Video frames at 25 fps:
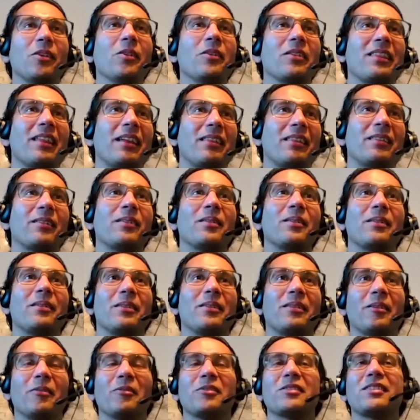So the, the,
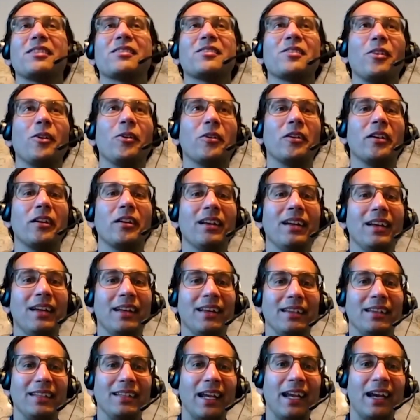there was the slogan,
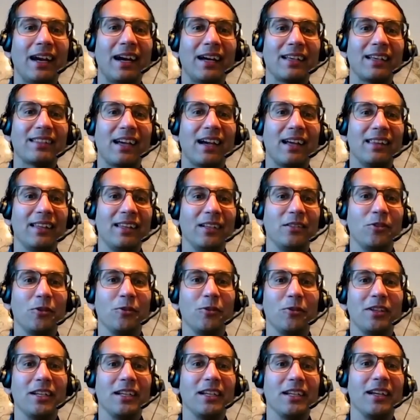"Ye azadi
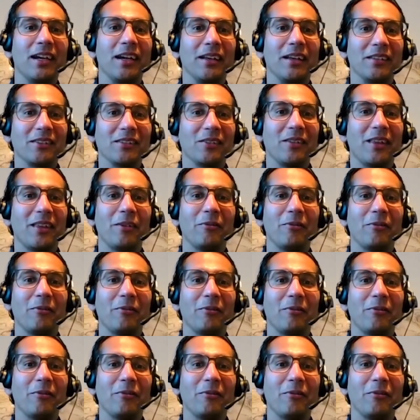jhuti hai." So they
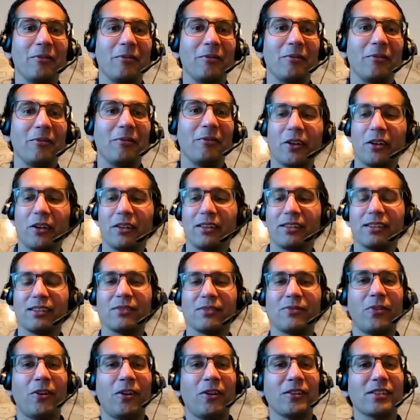would say, "Oh, you know, this
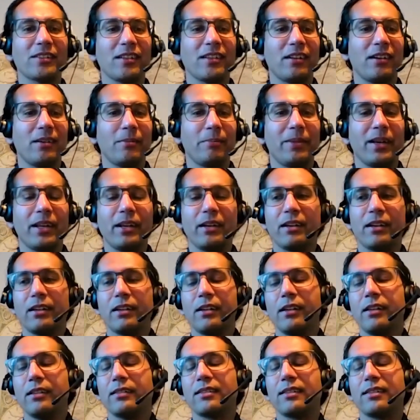is false
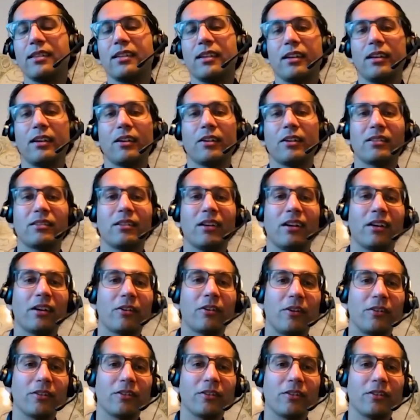independence. The uh,
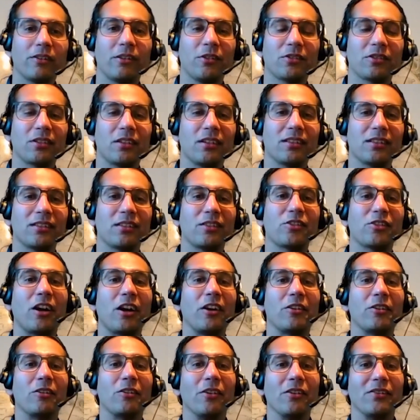constitution is a
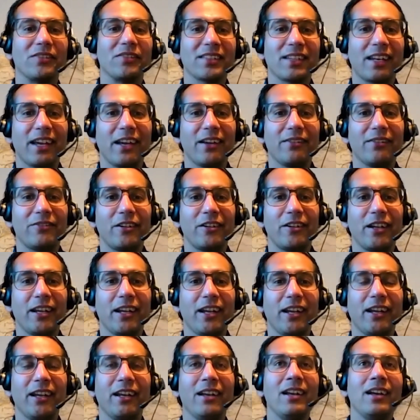charter of
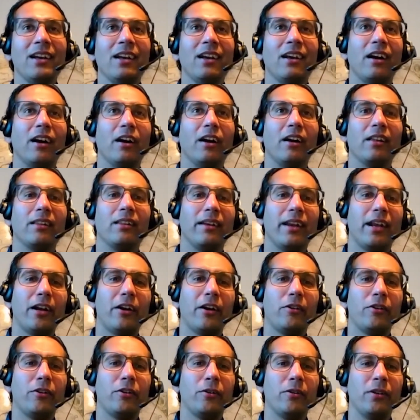slavery. Uh,
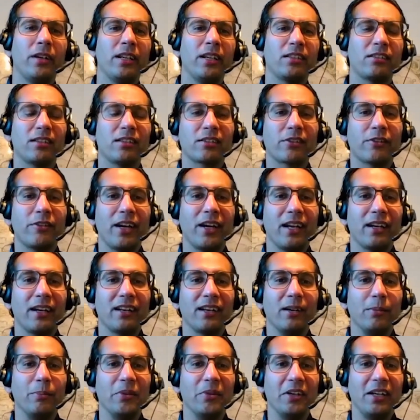Nehru, he's just
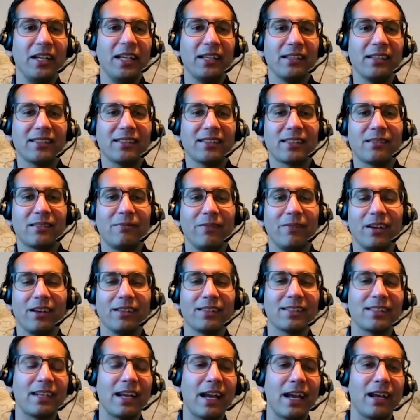creating a police uh,
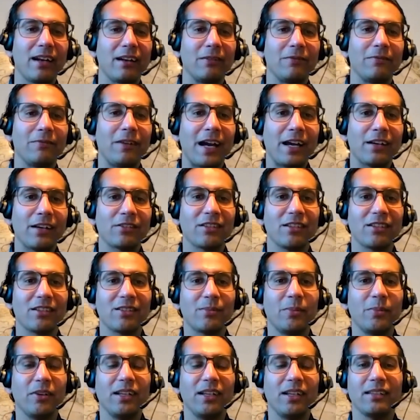state, a
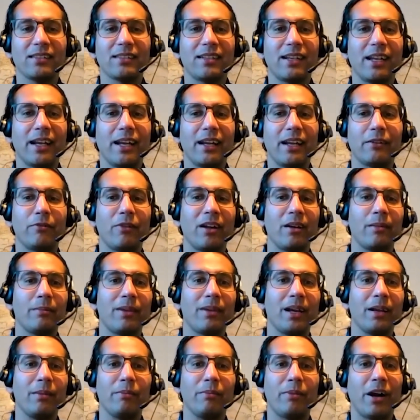fascist police mm-hmm. state run
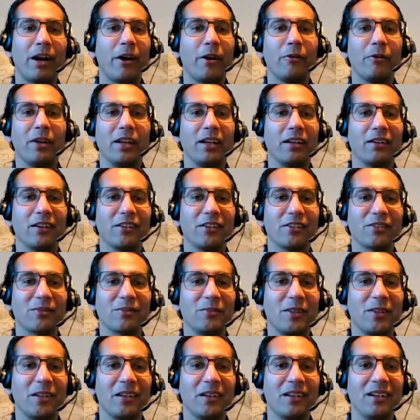by brown
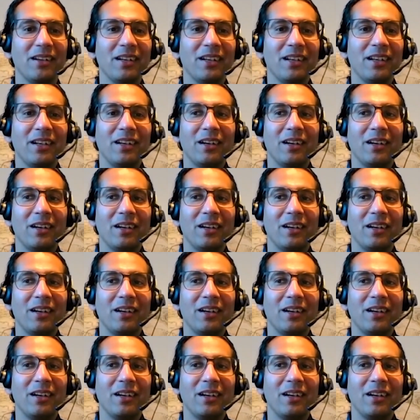Englishmen,"